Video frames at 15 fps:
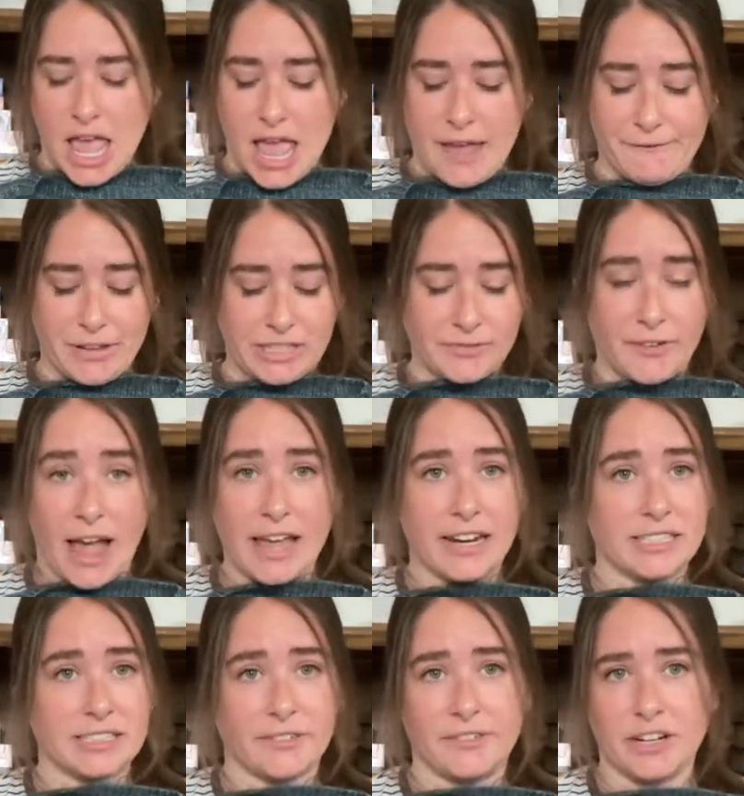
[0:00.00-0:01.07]
It fits fine.
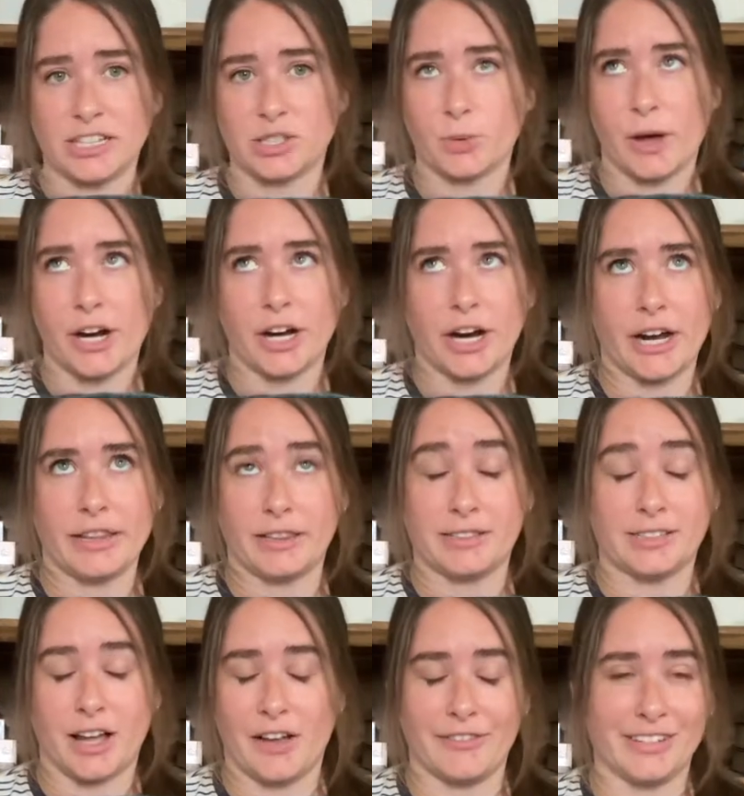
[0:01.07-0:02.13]
It's a fitted sweater.
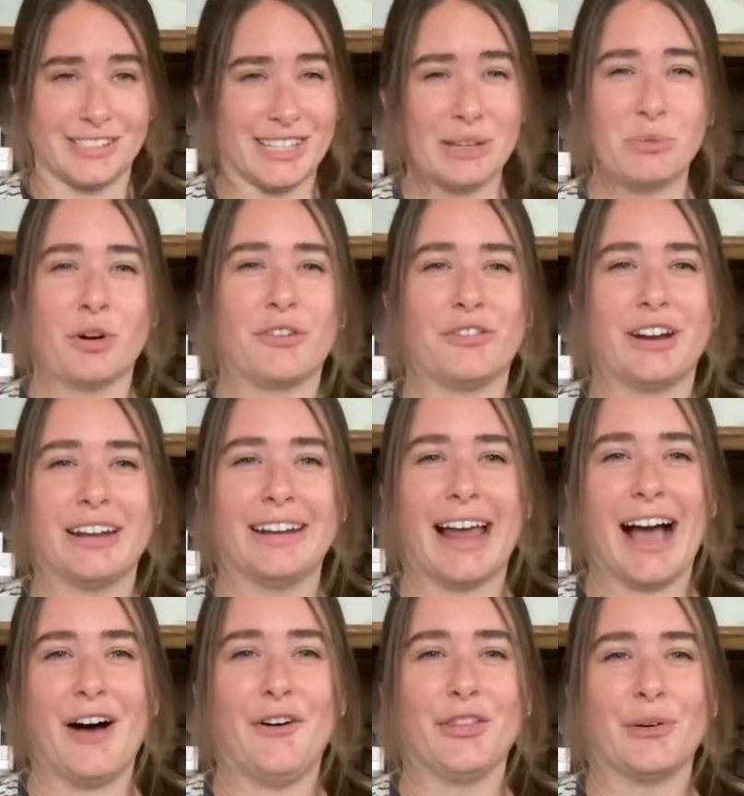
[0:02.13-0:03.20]
It's obviously more fitted
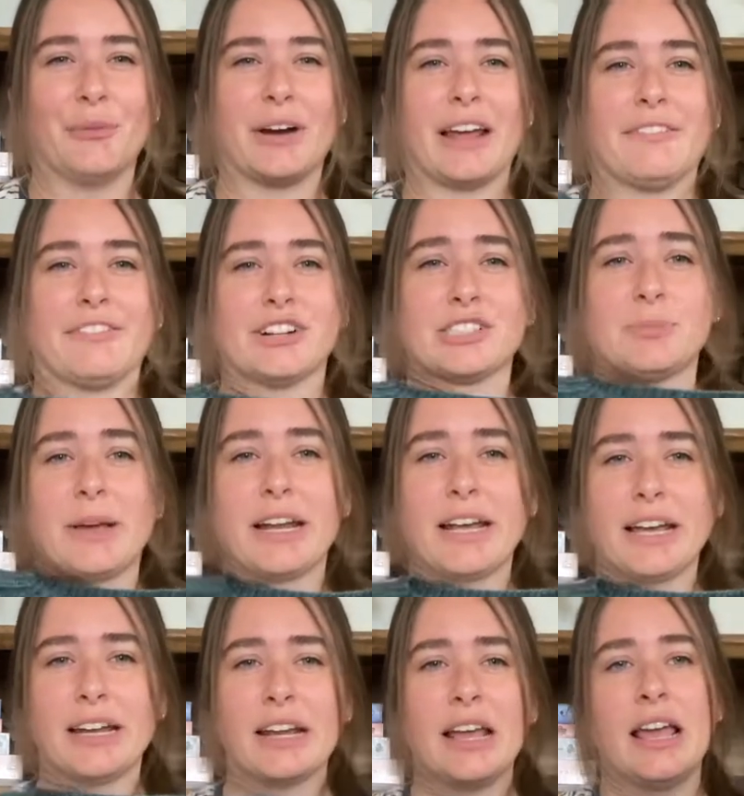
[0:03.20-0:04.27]
now than when I first made
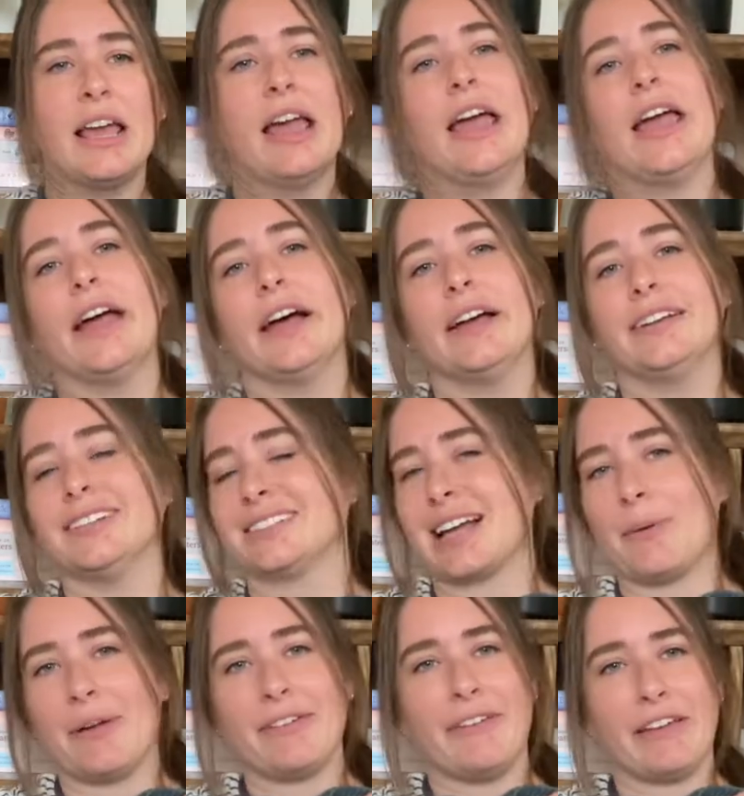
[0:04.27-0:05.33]
it. And it's got
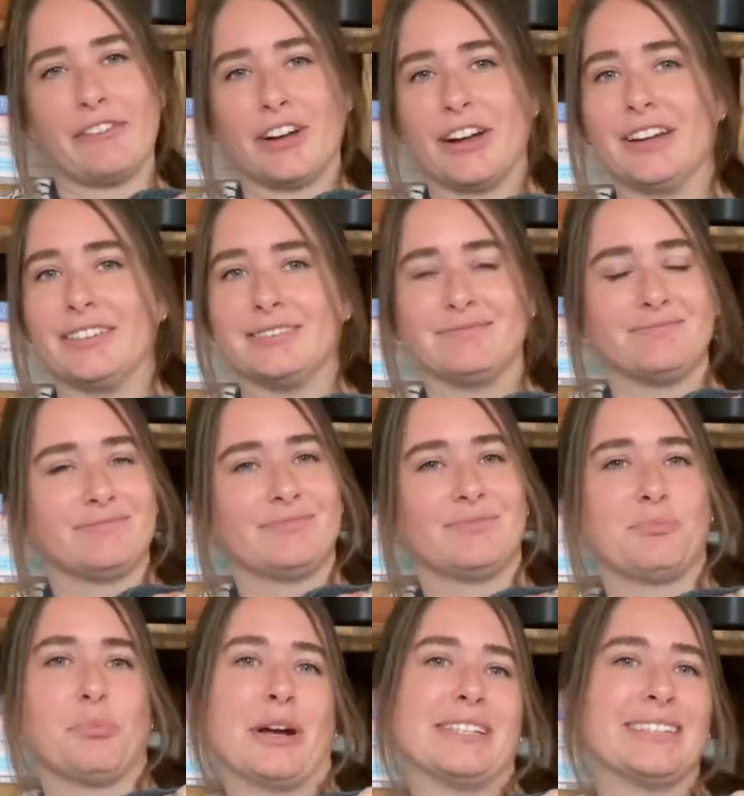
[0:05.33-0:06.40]
my favorite
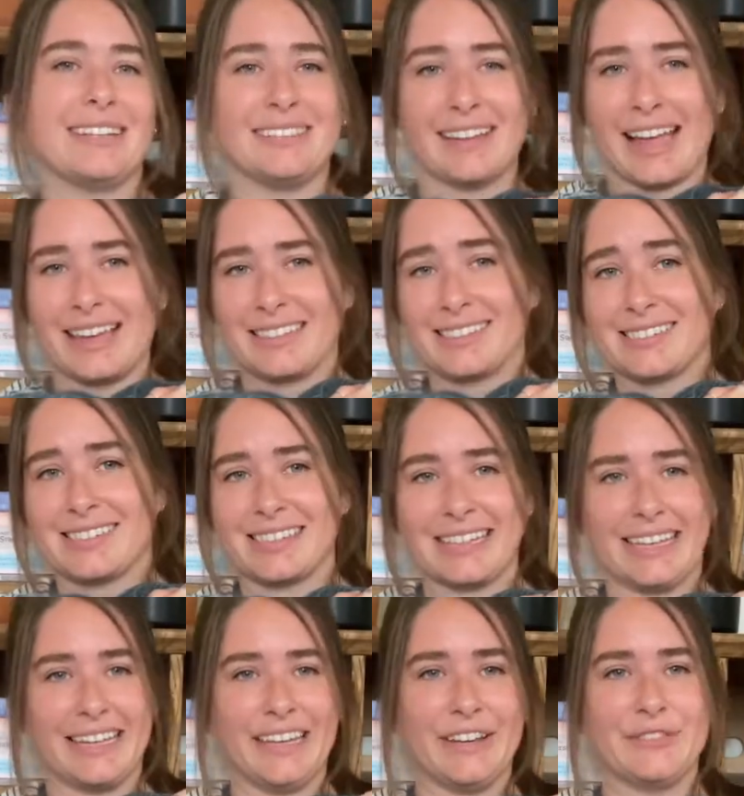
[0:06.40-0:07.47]
bracelet length
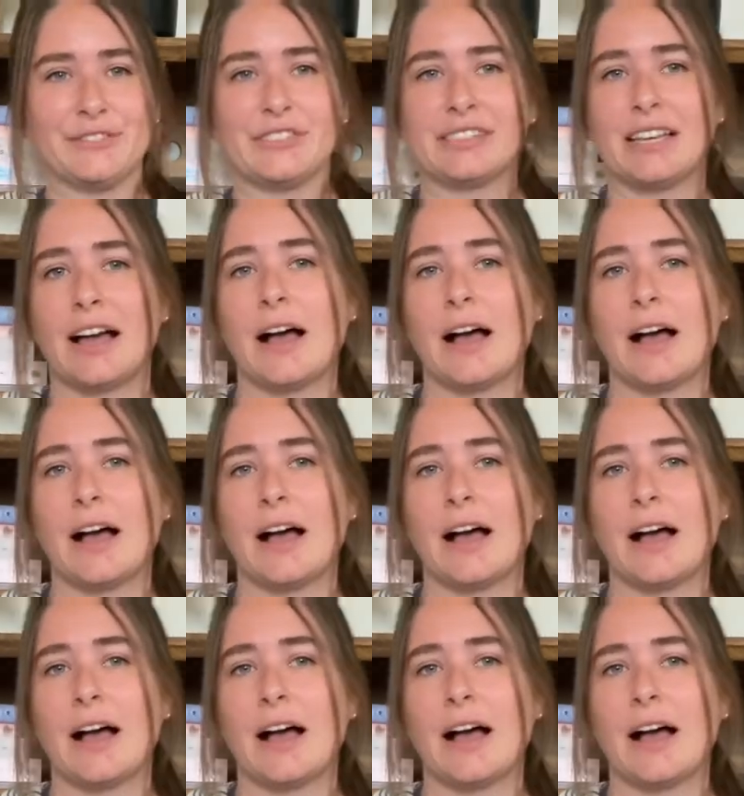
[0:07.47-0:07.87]
sleeves.